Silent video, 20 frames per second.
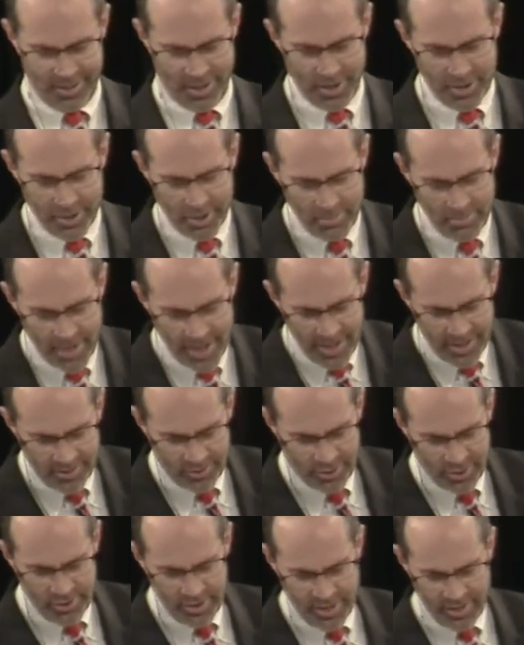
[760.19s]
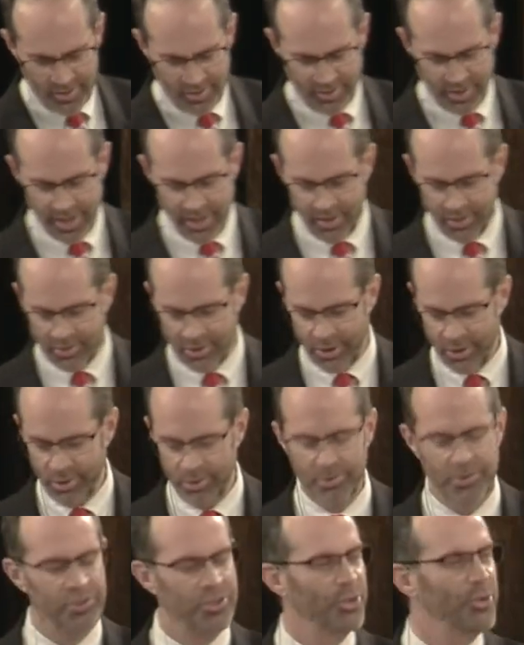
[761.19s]
Are you amazed? Do these things
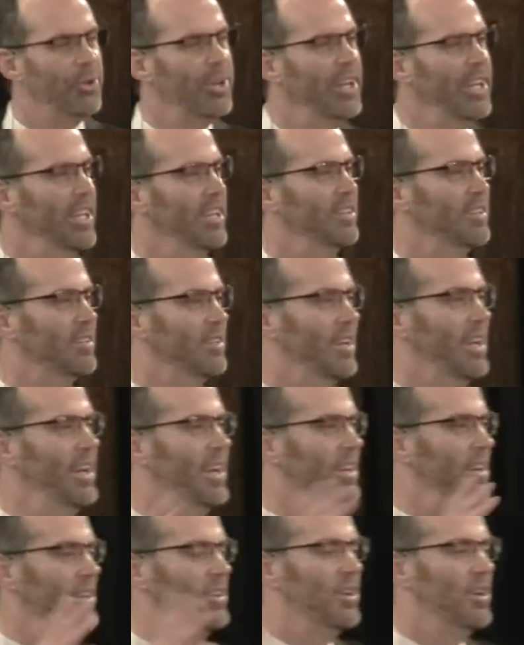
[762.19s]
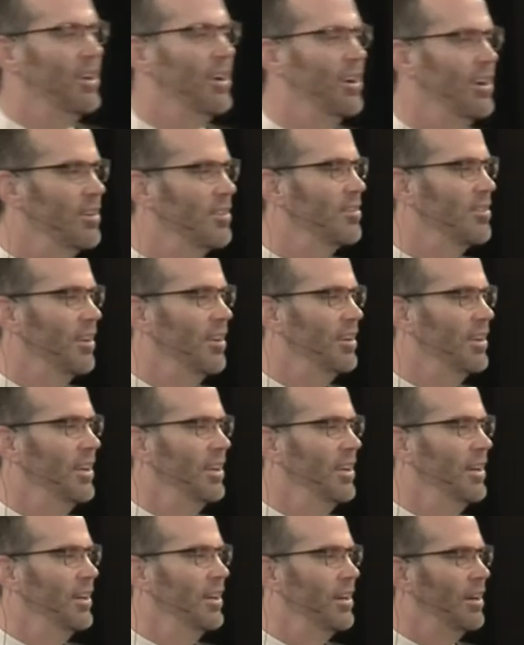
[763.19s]
hold joy and delight in your hearts?
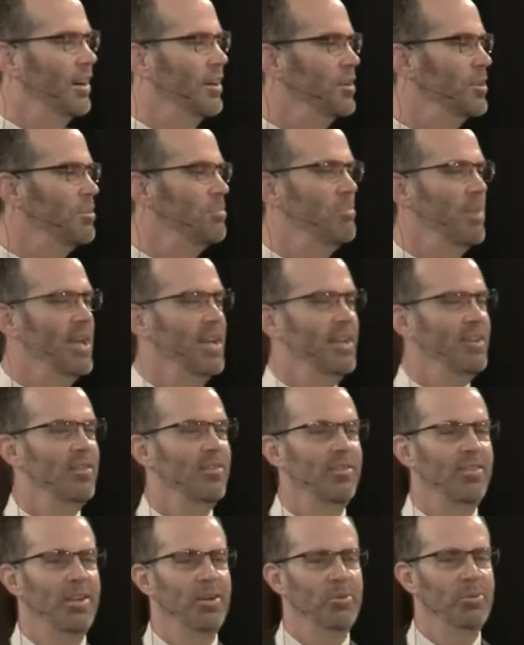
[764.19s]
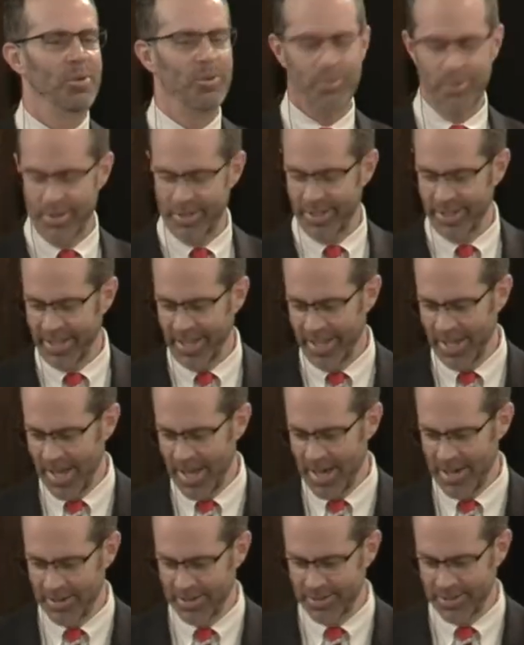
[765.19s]
Are you amazed at what we're
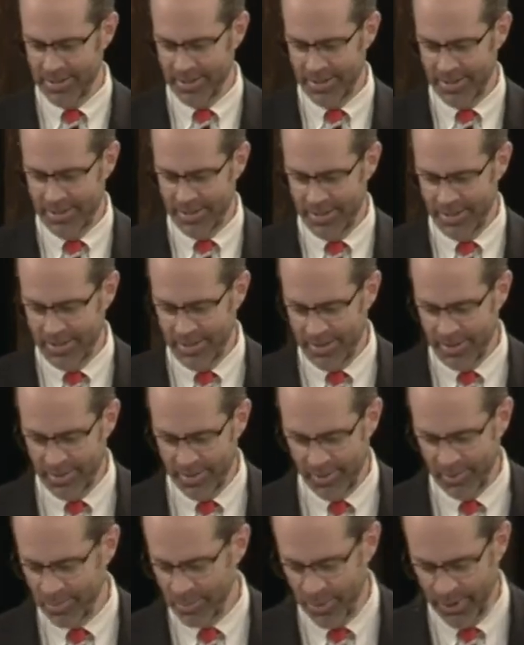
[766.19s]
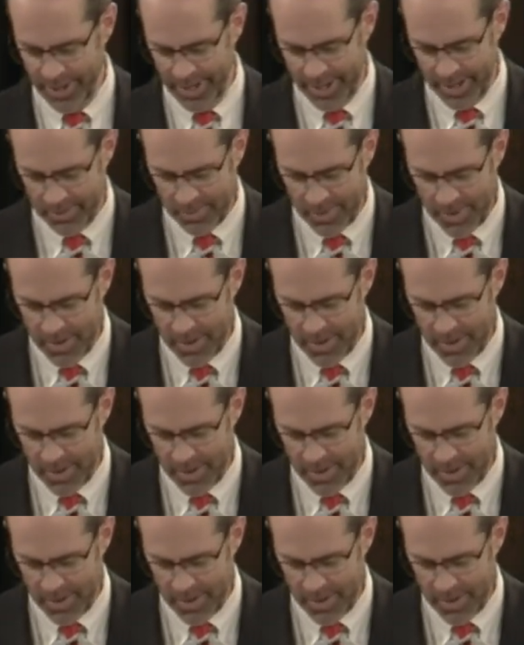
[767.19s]
looking at this morning?